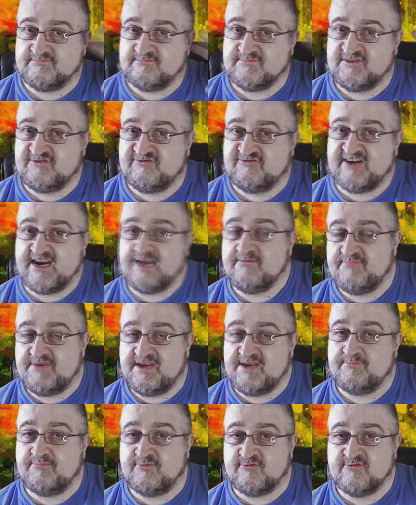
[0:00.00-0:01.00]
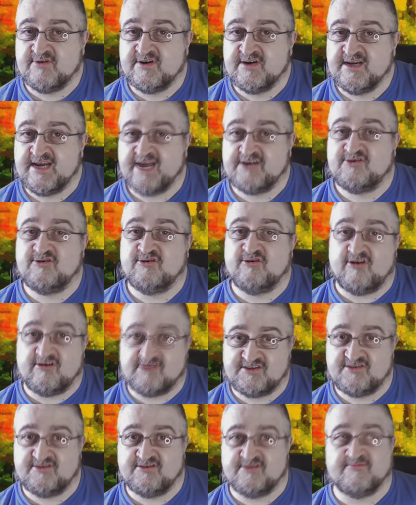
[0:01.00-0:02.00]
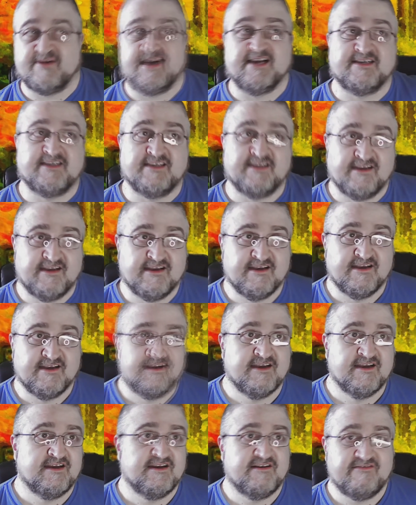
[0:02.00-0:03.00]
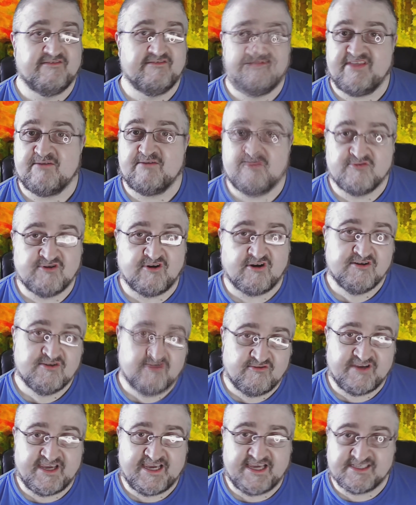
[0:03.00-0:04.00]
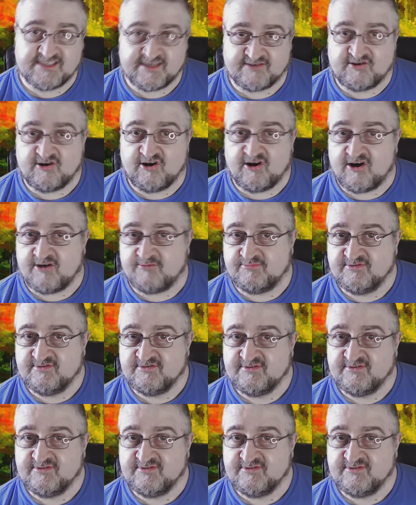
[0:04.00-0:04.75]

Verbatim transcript: crime people and talk to them, and they will not know he's a cop.